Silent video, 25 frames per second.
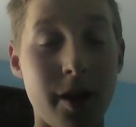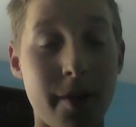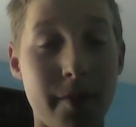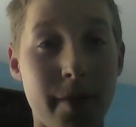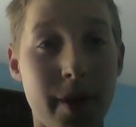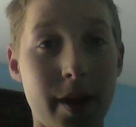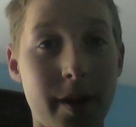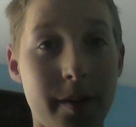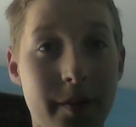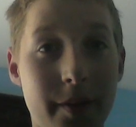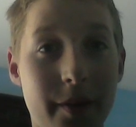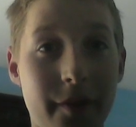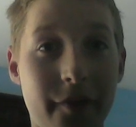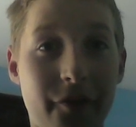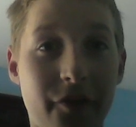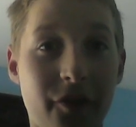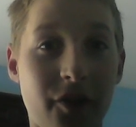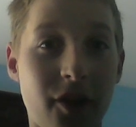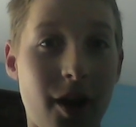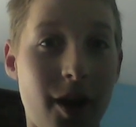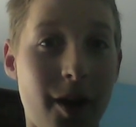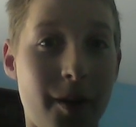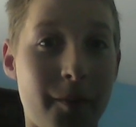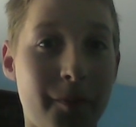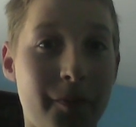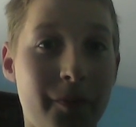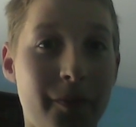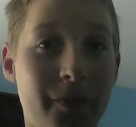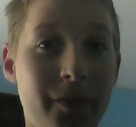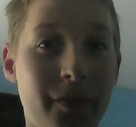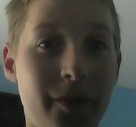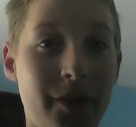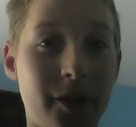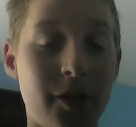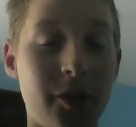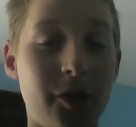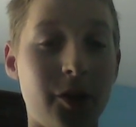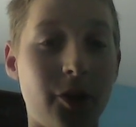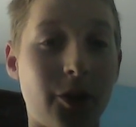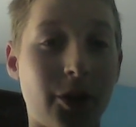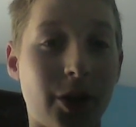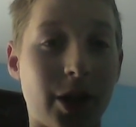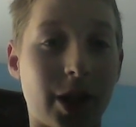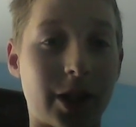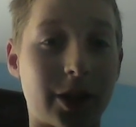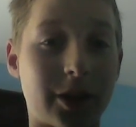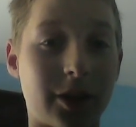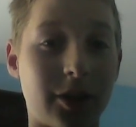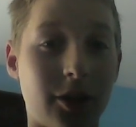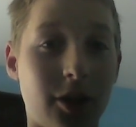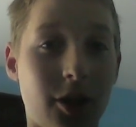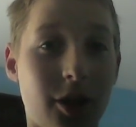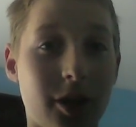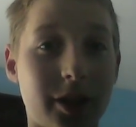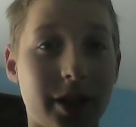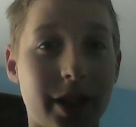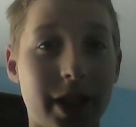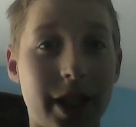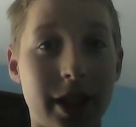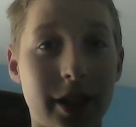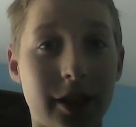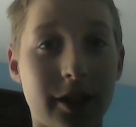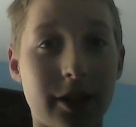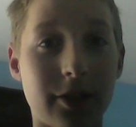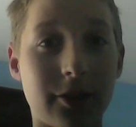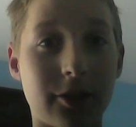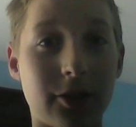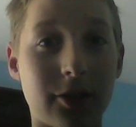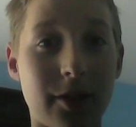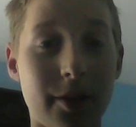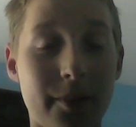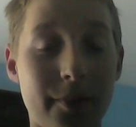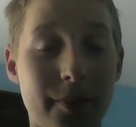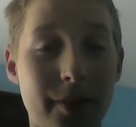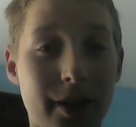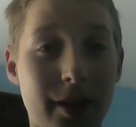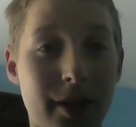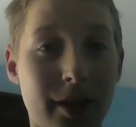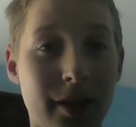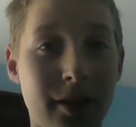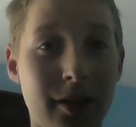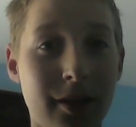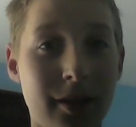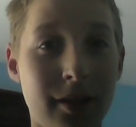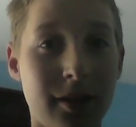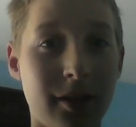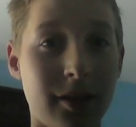Maybe from New York to Los Angeles or something.